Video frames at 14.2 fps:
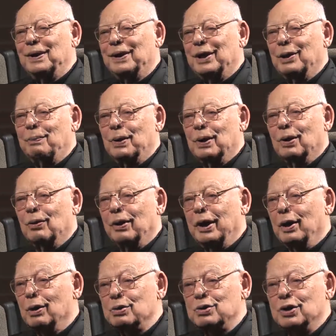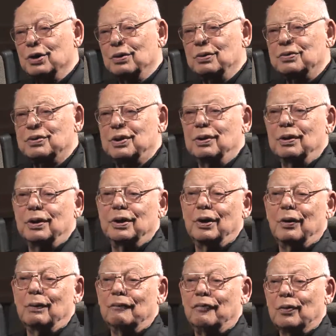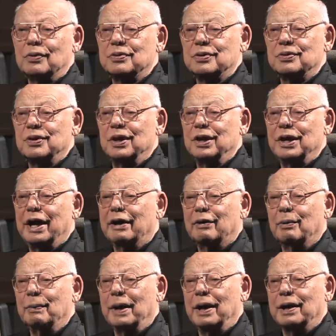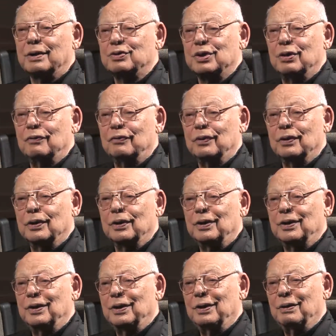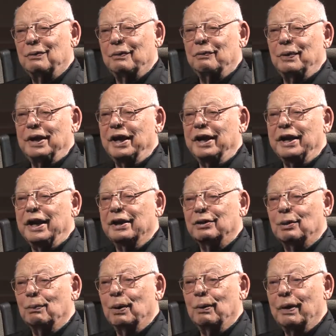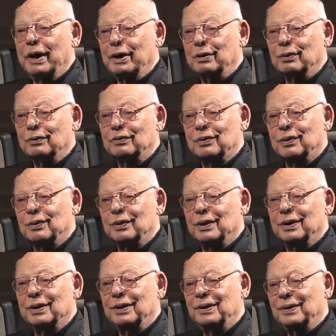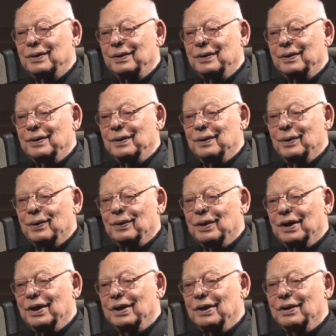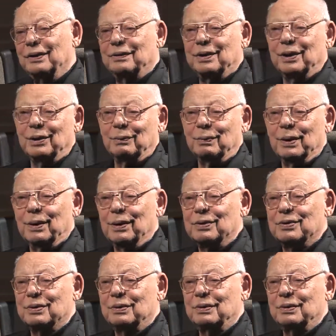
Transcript: And I put on air shows during the Armed Forces Day, acrobatic show if we didn't get the Blue Angels or the Thunderbirds.